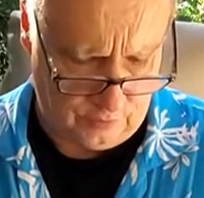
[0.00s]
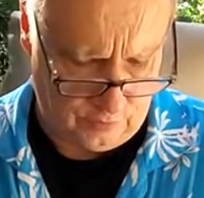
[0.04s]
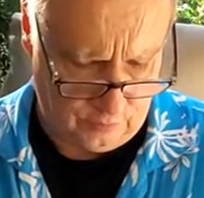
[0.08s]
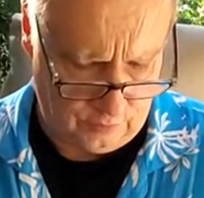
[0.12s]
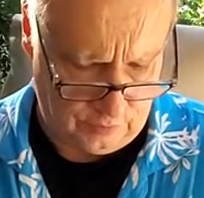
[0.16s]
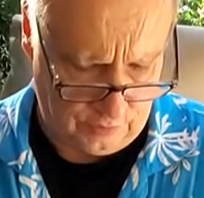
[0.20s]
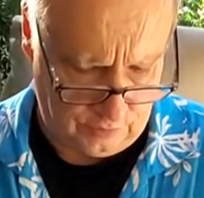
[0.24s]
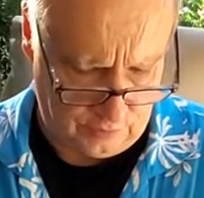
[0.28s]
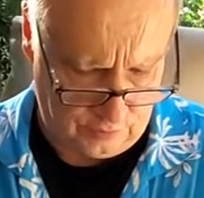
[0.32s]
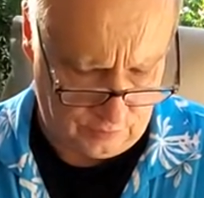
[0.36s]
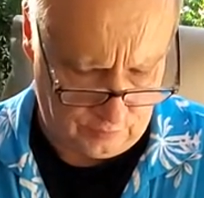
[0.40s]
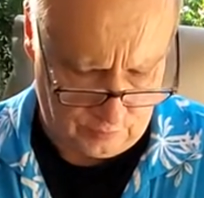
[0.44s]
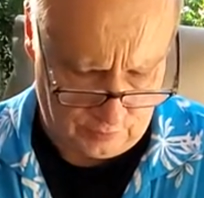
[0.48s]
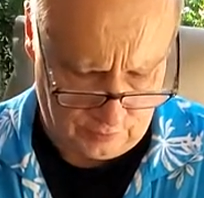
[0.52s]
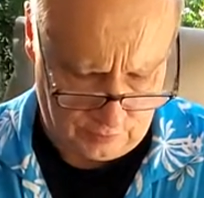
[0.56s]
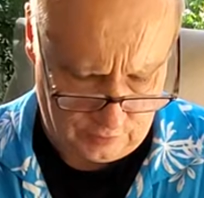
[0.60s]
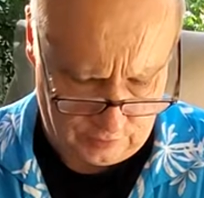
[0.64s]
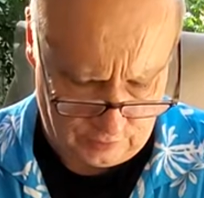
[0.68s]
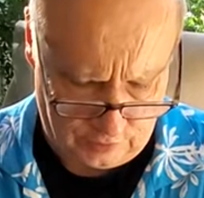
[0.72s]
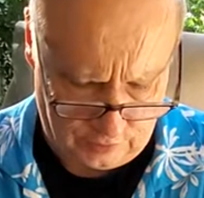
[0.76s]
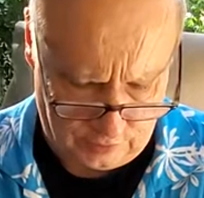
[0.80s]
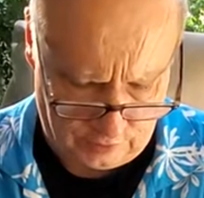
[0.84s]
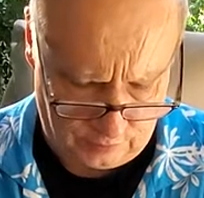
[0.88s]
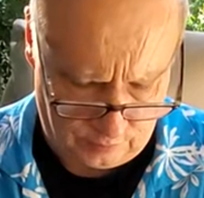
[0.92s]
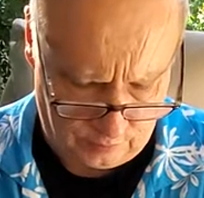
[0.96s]
don't get to be
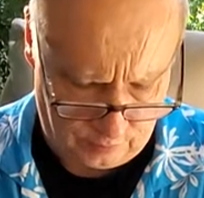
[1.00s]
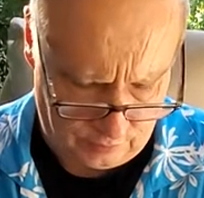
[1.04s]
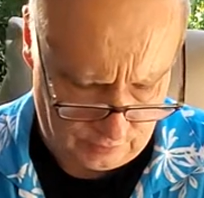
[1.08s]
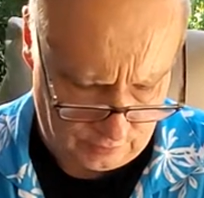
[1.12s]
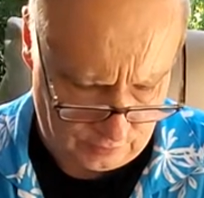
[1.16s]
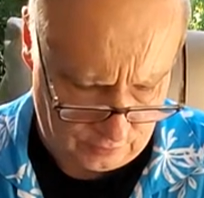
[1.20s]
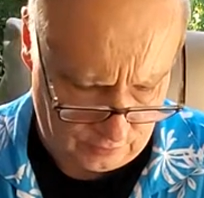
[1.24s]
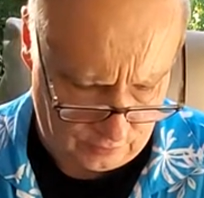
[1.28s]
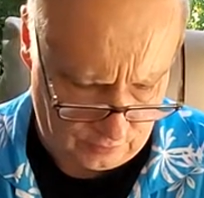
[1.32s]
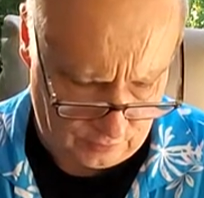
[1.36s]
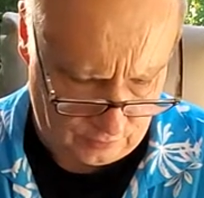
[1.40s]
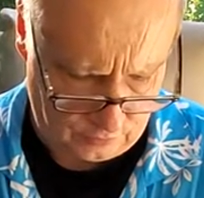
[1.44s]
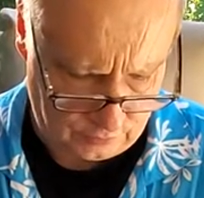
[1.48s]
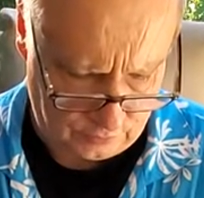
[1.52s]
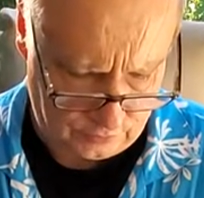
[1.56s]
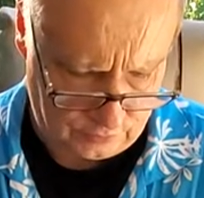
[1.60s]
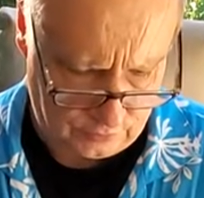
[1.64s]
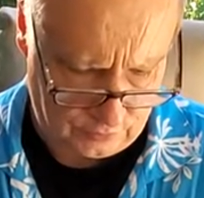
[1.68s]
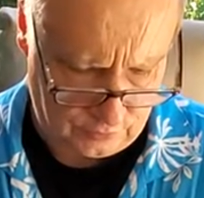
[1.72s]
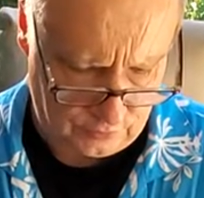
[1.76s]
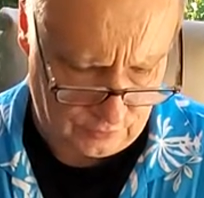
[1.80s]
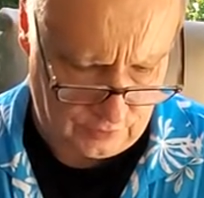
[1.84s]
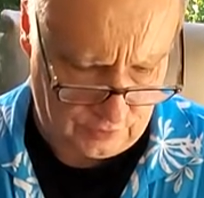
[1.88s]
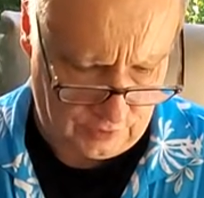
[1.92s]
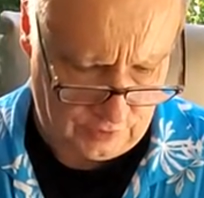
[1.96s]
the King of Pentacles
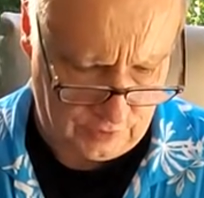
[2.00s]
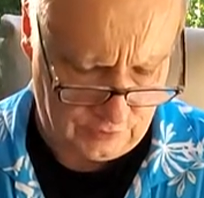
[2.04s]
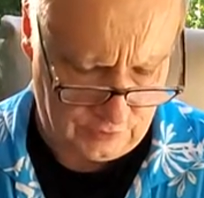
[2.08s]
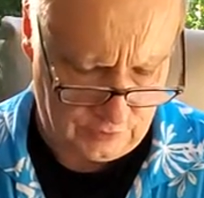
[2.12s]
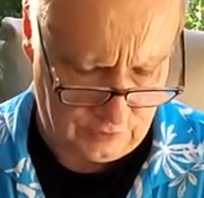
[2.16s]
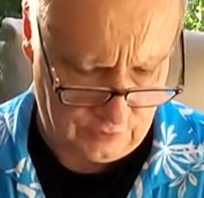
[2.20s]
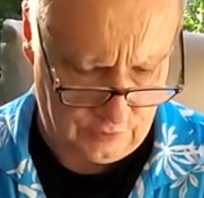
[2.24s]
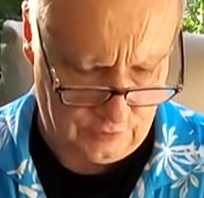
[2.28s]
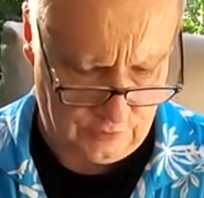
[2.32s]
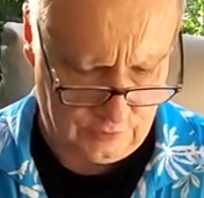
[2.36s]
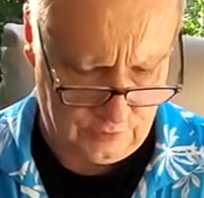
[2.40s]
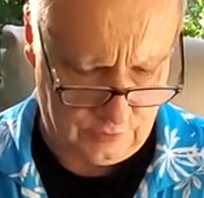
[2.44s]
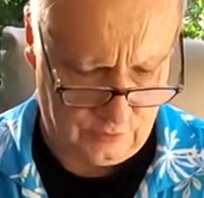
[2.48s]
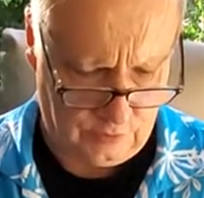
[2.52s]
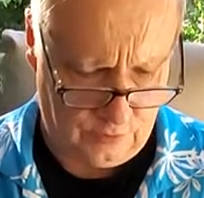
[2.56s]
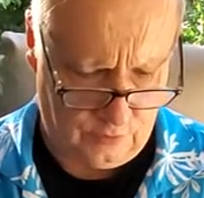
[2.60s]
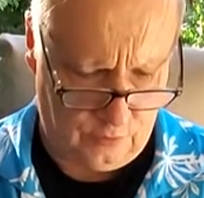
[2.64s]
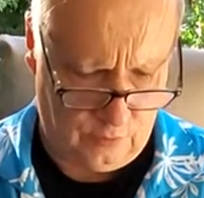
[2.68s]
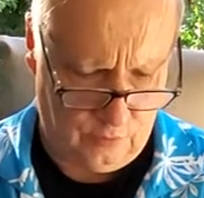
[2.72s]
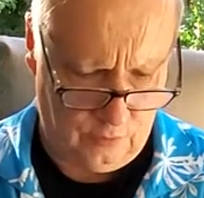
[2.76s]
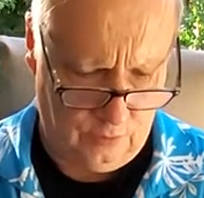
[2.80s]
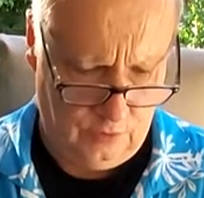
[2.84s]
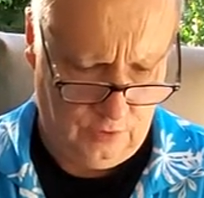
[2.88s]
easily, so